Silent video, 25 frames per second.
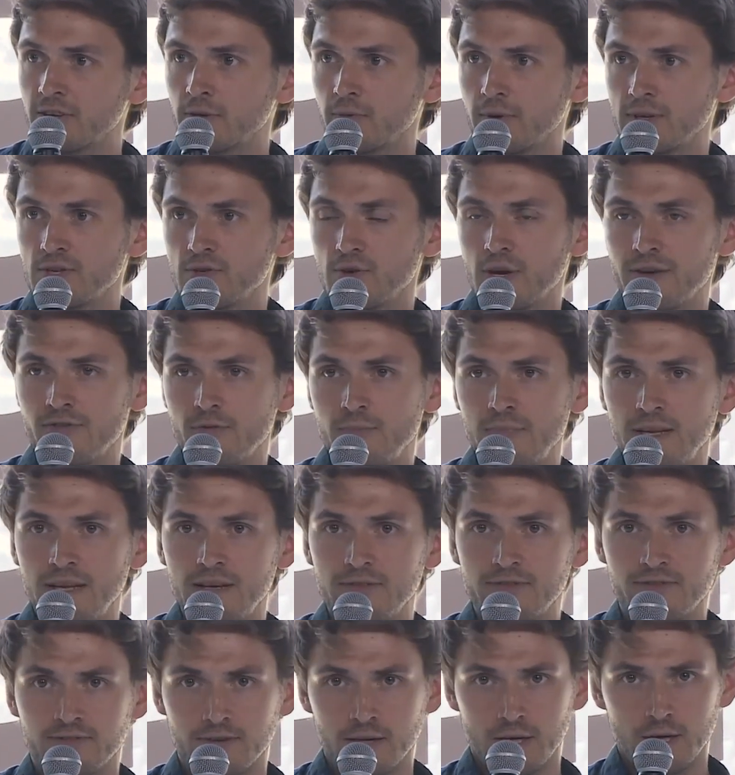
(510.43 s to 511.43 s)
And once you have a
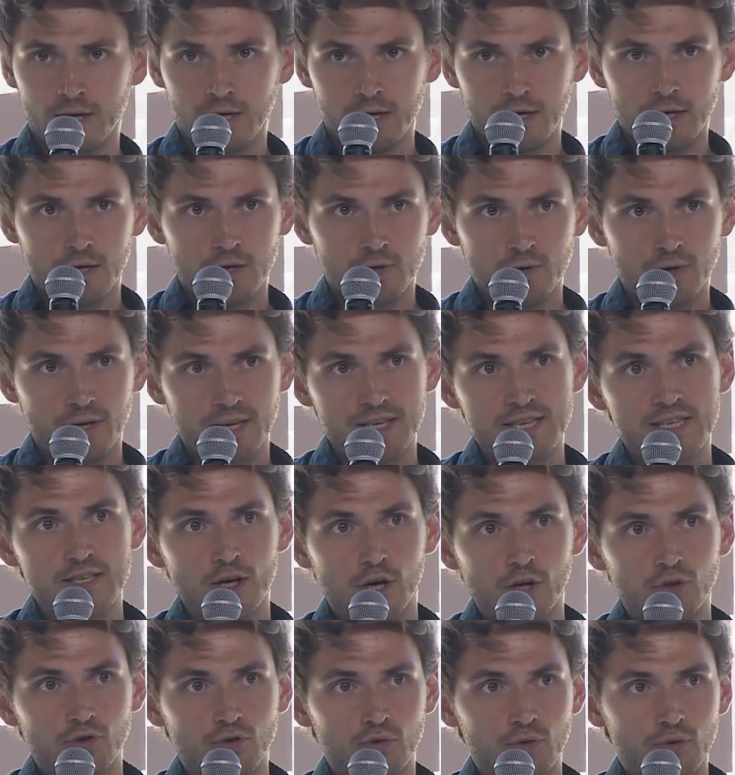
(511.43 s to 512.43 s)
belief, you can
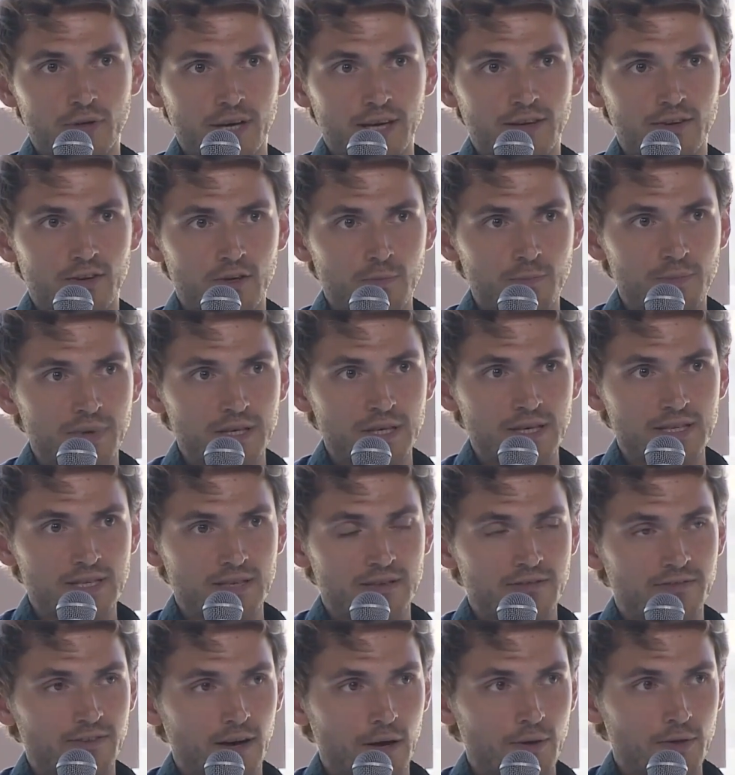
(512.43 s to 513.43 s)
start to look at companies
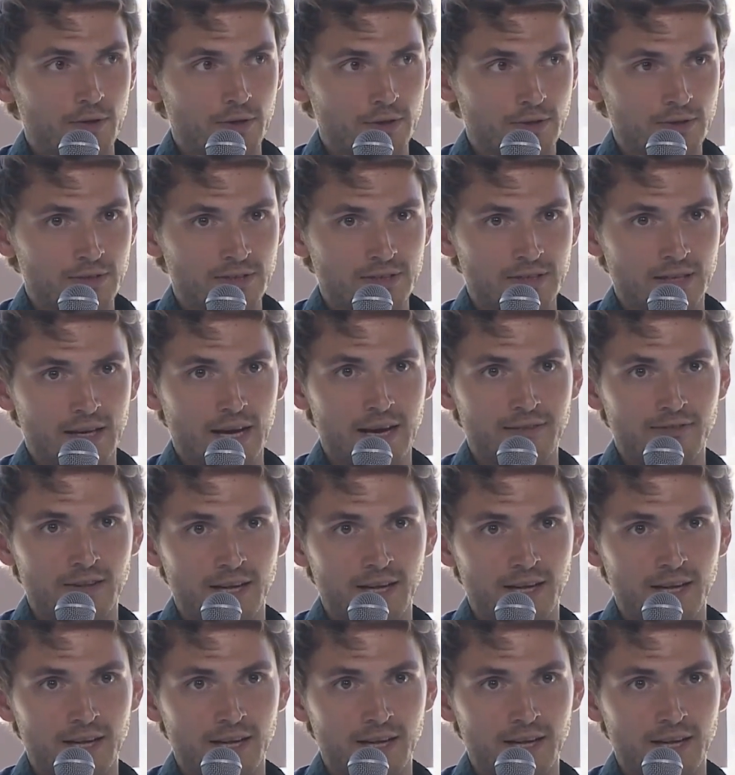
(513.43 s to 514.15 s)
and founders that have